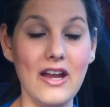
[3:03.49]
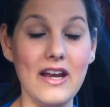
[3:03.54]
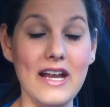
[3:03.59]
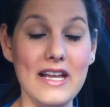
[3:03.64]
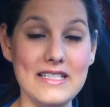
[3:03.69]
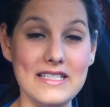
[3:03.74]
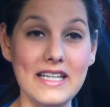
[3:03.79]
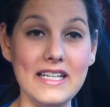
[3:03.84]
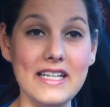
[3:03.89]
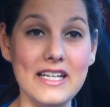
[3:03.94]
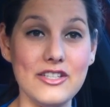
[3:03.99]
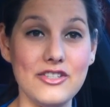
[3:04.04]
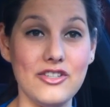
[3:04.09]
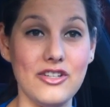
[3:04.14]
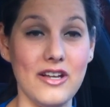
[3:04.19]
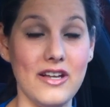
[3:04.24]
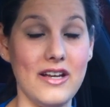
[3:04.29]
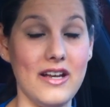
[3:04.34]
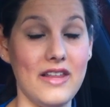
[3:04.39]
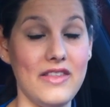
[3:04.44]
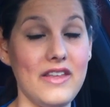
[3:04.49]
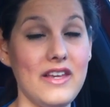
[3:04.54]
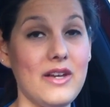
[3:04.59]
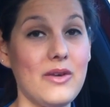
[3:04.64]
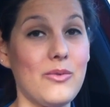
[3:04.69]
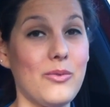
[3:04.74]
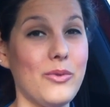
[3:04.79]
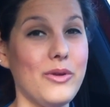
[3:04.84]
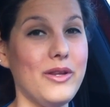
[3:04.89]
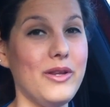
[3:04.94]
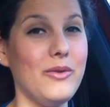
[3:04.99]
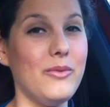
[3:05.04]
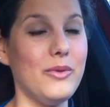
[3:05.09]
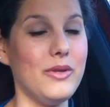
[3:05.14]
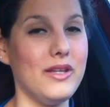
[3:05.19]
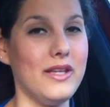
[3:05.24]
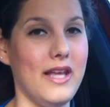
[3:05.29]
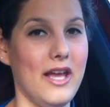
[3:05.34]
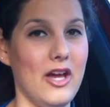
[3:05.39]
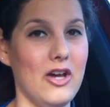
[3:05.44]
And I did yesterday, and I think it really,
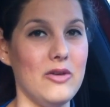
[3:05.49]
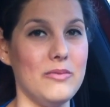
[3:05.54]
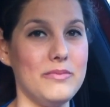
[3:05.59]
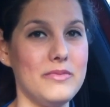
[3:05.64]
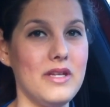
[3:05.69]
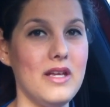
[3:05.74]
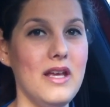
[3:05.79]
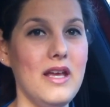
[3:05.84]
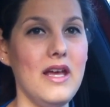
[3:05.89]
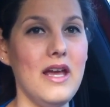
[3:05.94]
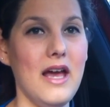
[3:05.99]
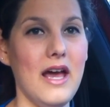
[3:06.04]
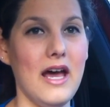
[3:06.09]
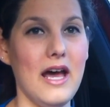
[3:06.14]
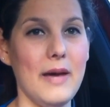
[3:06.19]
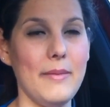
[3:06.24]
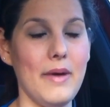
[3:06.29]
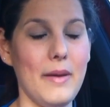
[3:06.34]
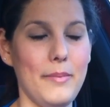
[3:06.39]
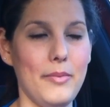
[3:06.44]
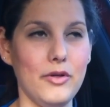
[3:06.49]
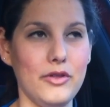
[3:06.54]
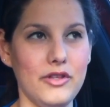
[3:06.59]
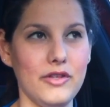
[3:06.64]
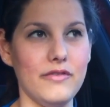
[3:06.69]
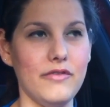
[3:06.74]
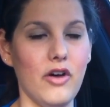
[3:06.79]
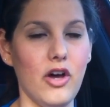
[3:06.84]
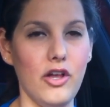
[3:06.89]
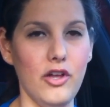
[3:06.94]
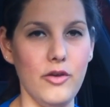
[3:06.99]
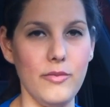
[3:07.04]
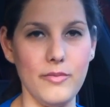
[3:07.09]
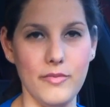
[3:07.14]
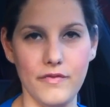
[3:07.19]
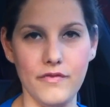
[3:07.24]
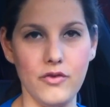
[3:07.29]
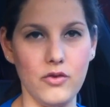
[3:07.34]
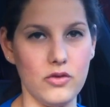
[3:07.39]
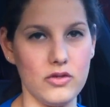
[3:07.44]
really helped. Um, I put the
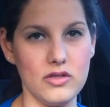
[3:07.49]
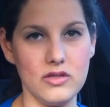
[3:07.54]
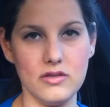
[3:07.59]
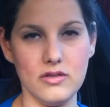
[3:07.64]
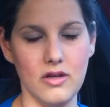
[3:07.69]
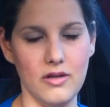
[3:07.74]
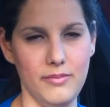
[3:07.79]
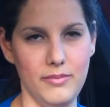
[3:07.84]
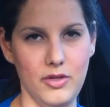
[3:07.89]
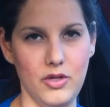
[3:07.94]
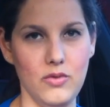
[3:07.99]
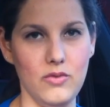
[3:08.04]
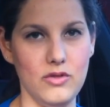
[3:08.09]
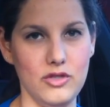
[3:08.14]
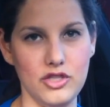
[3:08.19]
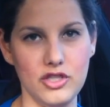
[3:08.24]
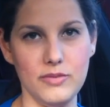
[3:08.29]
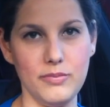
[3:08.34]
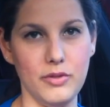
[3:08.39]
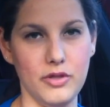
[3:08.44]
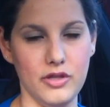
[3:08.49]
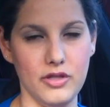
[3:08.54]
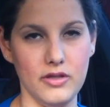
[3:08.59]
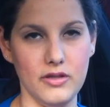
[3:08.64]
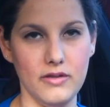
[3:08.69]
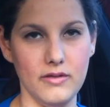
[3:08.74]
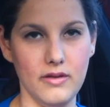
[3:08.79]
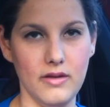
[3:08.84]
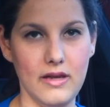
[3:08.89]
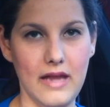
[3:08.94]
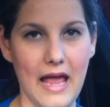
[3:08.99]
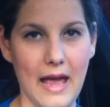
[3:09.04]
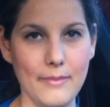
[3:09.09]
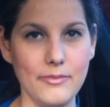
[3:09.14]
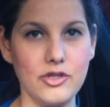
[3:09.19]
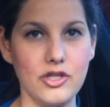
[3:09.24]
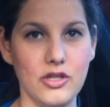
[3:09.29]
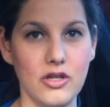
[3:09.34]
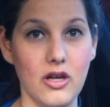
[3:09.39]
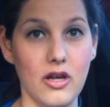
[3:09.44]
volume, of course, on mute and just put the
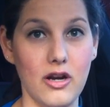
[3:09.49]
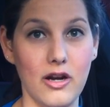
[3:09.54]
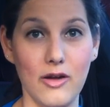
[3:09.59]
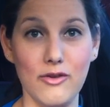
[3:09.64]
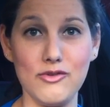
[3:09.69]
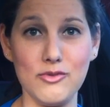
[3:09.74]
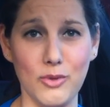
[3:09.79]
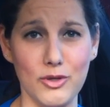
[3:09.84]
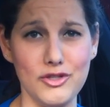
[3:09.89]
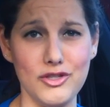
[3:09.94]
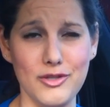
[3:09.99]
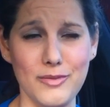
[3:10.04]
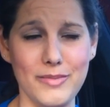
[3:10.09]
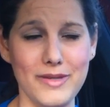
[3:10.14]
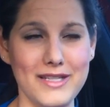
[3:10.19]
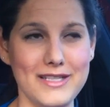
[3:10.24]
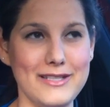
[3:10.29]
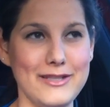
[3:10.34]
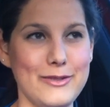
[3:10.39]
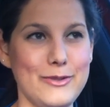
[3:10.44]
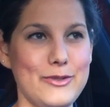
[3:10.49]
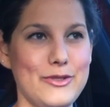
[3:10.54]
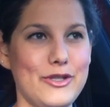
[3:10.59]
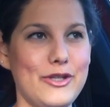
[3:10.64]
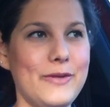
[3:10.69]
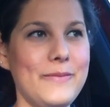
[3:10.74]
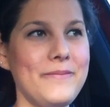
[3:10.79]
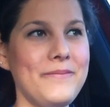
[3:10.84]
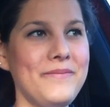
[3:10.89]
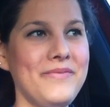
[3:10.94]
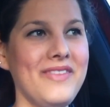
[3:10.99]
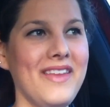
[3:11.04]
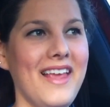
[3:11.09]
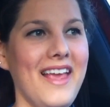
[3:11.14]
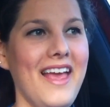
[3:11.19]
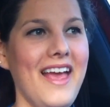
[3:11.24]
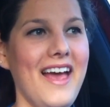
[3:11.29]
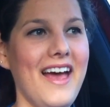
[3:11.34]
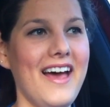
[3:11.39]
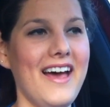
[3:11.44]
caption on, and I was watching The Biggest Loser
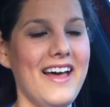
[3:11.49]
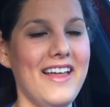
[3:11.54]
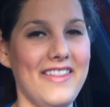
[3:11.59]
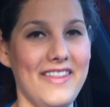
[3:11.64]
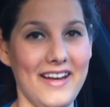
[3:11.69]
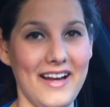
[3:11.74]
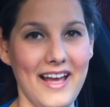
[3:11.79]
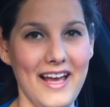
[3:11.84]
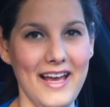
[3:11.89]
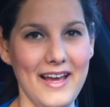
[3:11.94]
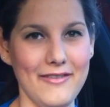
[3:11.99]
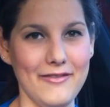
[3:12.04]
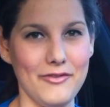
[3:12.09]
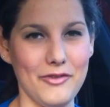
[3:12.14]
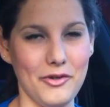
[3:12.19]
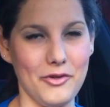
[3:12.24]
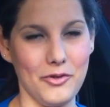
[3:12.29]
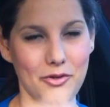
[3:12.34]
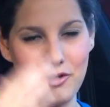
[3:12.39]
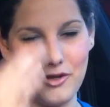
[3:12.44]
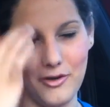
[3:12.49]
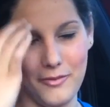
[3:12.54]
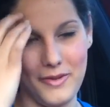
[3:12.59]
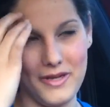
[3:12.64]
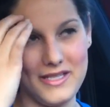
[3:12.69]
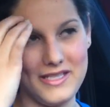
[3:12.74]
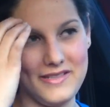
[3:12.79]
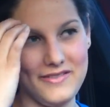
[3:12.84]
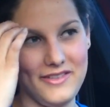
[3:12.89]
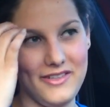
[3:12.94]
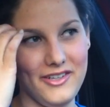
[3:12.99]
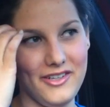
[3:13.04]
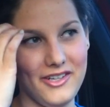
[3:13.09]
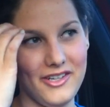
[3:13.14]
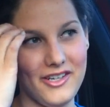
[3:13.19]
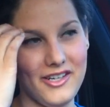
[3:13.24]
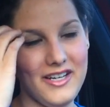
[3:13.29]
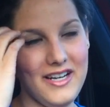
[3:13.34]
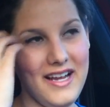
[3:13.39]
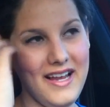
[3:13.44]
uh, that I have recorded on my
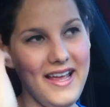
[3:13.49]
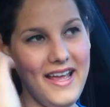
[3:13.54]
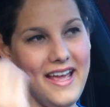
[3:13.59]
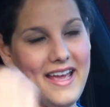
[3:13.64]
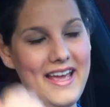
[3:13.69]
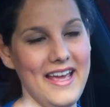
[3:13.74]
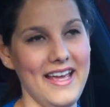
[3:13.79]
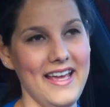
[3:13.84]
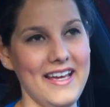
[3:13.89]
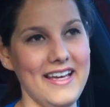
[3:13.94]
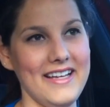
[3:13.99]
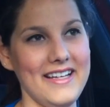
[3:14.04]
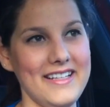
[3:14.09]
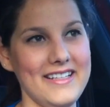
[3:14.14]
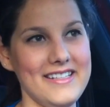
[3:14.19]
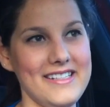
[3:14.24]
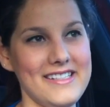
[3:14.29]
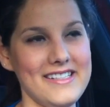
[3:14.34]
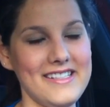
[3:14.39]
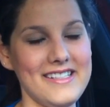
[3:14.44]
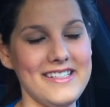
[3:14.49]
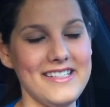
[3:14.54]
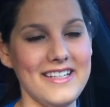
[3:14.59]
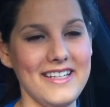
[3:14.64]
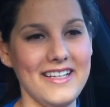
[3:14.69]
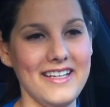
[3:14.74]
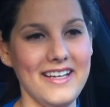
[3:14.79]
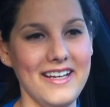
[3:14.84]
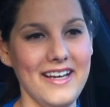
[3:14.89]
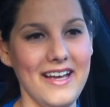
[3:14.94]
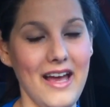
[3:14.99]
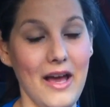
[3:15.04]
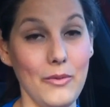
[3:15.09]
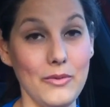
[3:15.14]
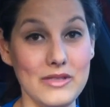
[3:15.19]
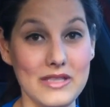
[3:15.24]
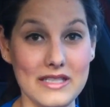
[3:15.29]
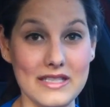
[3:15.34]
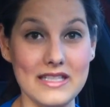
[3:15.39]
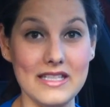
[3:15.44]
DVR. And I
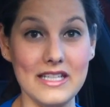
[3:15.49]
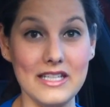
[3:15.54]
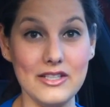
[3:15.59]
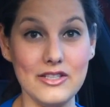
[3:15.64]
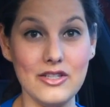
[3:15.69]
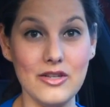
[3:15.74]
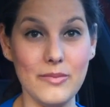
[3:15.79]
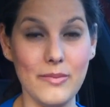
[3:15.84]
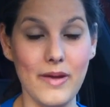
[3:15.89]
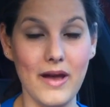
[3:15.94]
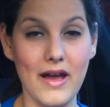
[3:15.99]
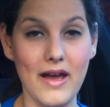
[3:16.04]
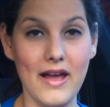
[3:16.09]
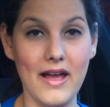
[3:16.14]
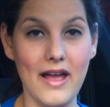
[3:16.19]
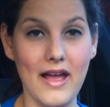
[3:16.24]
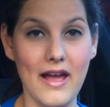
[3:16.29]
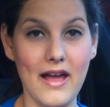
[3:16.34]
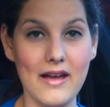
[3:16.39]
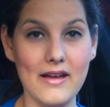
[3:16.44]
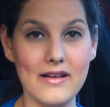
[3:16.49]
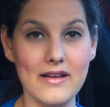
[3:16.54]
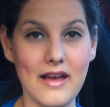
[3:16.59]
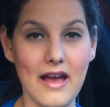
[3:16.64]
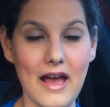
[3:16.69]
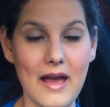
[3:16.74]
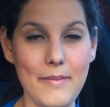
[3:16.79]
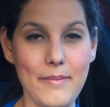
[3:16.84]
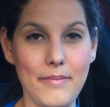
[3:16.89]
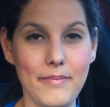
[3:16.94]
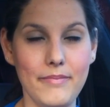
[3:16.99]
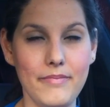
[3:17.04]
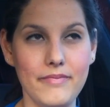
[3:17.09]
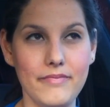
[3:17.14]
was listening to my iPod.